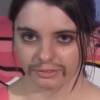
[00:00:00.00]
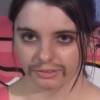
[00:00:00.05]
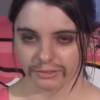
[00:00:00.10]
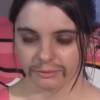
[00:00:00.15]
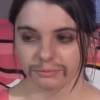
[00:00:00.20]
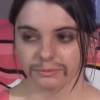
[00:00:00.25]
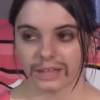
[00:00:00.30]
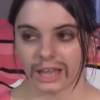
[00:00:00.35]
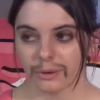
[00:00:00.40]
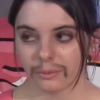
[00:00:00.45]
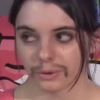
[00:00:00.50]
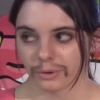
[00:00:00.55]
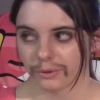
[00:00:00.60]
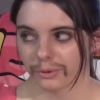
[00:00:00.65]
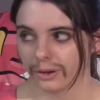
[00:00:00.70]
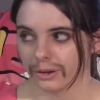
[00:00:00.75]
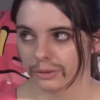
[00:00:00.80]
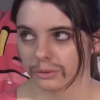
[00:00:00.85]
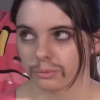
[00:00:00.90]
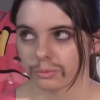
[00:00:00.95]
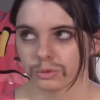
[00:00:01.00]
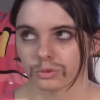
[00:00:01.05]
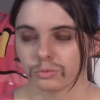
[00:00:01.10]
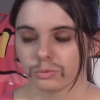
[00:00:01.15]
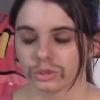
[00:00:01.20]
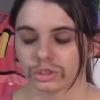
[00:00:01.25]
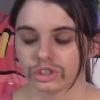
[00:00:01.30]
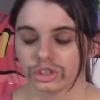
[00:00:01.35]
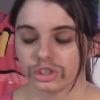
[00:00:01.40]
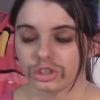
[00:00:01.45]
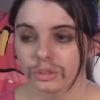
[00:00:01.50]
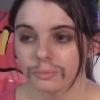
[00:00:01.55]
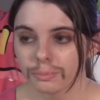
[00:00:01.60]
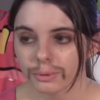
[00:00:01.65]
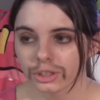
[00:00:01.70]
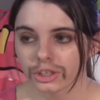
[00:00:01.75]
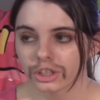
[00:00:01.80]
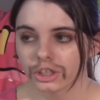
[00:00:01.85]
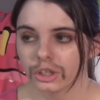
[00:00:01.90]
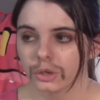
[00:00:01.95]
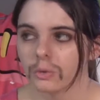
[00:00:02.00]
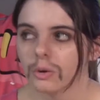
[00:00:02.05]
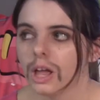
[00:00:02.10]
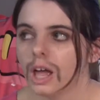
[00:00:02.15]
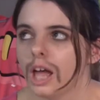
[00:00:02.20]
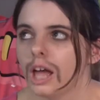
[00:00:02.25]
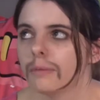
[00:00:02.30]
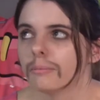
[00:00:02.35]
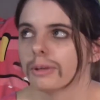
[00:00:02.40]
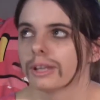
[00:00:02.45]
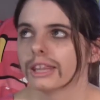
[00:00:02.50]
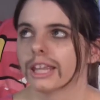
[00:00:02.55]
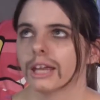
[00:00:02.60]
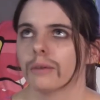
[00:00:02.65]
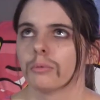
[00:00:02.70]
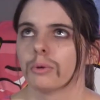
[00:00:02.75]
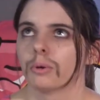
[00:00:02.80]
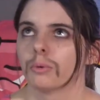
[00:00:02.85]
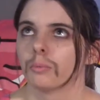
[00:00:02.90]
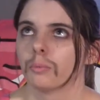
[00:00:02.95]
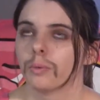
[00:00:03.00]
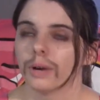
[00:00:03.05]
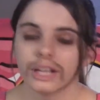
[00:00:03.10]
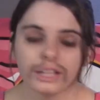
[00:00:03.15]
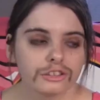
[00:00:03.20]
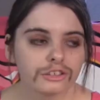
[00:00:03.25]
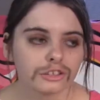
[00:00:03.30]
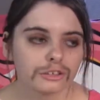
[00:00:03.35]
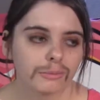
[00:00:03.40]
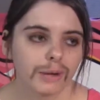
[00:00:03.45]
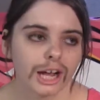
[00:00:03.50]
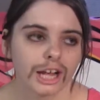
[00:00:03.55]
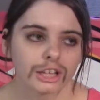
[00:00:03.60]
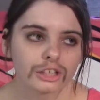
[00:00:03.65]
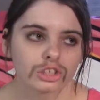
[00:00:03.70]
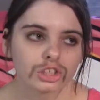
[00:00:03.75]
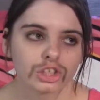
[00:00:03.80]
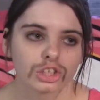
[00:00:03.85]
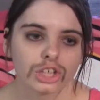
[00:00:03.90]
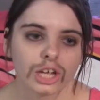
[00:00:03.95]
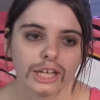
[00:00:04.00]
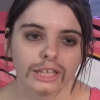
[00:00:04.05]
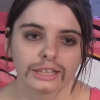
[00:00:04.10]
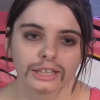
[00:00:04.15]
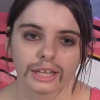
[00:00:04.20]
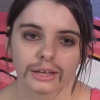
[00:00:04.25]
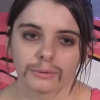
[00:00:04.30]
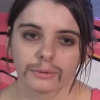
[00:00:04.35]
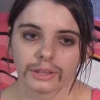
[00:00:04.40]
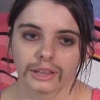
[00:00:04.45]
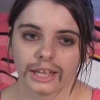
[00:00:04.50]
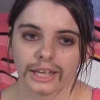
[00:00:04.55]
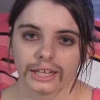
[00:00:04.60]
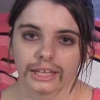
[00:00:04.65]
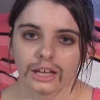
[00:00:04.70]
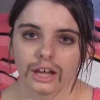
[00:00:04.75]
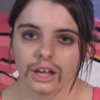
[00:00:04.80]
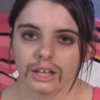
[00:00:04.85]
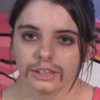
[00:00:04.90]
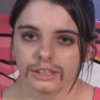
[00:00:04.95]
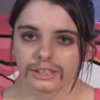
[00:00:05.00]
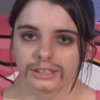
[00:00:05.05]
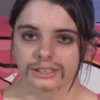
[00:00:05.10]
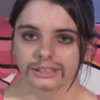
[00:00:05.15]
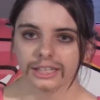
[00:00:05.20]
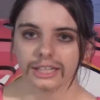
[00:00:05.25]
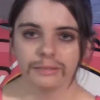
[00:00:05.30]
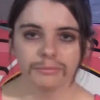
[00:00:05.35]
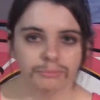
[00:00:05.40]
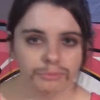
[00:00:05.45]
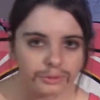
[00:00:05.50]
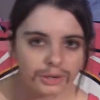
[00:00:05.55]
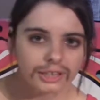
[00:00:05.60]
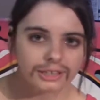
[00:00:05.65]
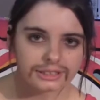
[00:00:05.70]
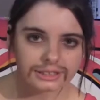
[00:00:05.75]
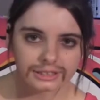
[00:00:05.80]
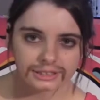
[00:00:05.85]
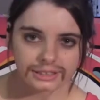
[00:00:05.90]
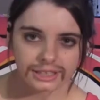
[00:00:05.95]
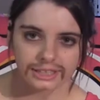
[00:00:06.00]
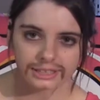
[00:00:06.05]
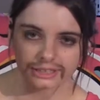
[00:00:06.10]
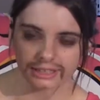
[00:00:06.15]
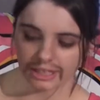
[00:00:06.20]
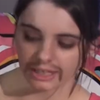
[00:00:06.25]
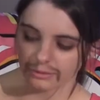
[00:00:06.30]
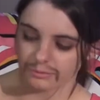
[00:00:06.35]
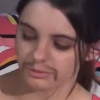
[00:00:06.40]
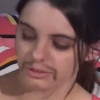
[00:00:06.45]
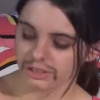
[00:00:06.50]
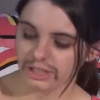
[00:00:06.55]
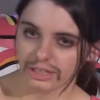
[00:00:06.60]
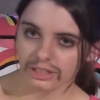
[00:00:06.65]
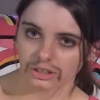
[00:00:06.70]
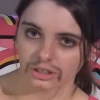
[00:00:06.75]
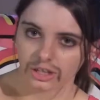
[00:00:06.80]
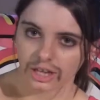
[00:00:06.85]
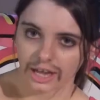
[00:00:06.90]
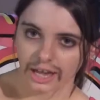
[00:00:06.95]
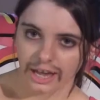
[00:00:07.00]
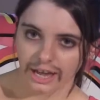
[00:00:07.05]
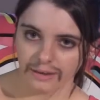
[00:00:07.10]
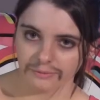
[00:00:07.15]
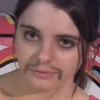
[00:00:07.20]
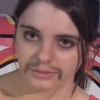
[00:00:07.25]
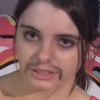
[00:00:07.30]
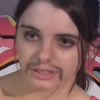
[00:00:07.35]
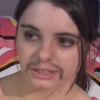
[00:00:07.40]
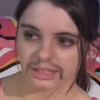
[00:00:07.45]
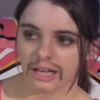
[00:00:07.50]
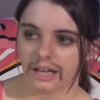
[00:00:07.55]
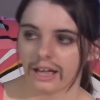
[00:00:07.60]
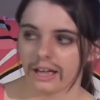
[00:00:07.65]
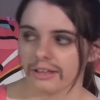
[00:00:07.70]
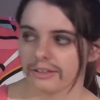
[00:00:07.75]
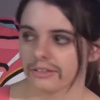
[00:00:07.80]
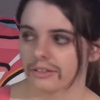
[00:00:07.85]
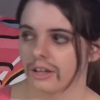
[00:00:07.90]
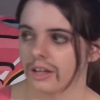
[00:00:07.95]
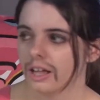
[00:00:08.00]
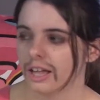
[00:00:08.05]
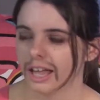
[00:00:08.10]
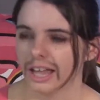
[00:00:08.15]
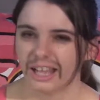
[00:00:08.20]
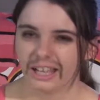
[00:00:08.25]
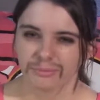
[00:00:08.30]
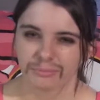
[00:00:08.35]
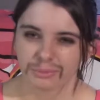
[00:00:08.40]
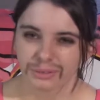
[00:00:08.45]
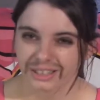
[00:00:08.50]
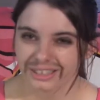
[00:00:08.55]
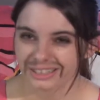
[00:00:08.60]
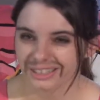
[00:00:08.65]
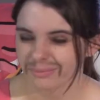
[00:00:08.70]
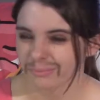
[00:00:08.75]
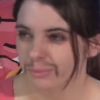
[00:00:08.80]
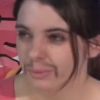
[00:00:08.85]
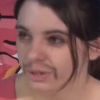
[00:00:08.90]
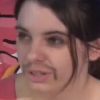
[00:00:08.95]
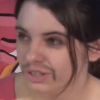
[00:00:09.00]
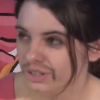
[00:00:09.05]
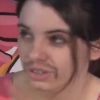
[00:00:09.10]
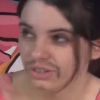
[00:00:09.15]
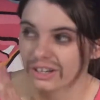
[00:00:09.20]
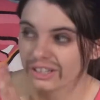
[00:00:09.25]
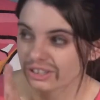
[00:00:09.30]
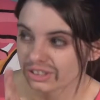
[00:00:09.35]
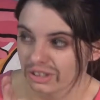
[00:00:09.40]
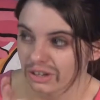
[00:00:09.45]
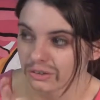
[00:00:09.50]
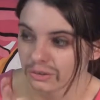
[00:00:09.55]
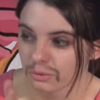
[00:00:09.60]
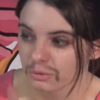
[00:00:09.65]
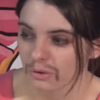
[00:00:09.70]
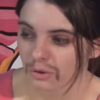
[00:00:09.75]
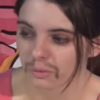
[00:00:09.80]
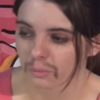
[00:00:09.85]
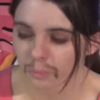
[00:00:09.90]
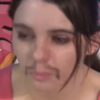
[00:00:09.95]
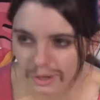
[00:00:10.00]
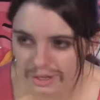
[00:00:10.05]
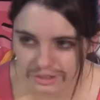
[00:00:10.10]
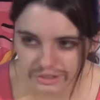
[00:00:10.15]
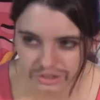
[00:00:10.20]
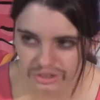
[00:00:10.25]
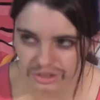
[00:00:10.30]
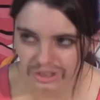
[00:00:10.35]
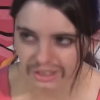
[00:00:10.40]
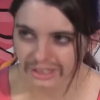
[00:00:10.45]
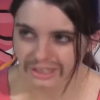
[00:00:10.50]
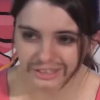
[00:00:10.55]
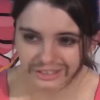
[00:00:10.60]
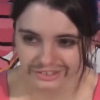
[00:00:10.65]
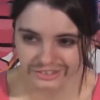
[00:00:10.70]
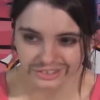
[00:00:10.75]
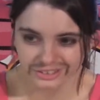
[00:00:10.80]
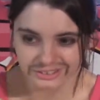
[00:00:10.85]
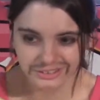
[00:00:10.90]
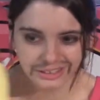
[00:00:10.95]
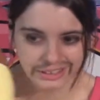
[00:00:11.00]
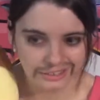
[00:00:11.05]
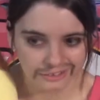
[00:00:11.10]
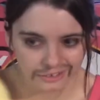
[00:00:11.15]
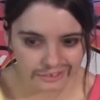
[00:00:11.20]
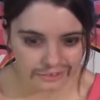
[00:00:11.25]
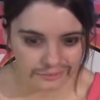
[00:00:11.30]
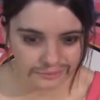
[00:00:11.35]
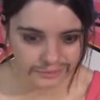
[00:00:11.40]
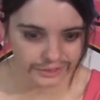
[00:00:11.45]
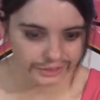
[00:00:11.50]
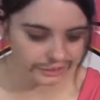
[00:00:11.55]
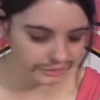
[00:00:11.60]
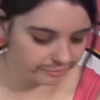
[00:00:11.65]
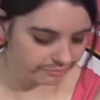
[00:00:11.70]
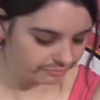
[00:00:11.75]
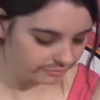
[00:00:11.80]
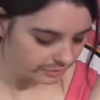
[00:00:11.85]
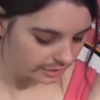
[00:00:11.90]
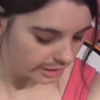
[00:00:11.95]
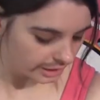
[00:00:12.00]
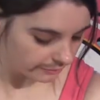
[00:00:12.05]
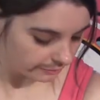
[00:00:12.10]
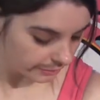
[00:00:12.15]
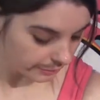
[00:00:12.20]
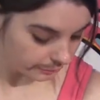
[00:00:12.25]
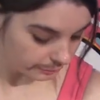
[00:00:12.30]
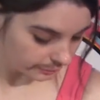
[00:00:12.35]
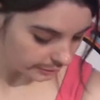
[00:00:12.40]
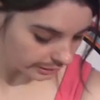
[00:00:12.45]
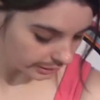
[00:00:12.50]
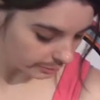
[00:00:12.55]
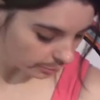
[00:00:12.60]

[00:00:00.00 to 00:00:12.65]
flower crowns, which were super cute, but they were way too much. They were like the same price as this, and it was like half the size. And plus, I'm pretty sure I saw those on Wish and I could just get it off there if I really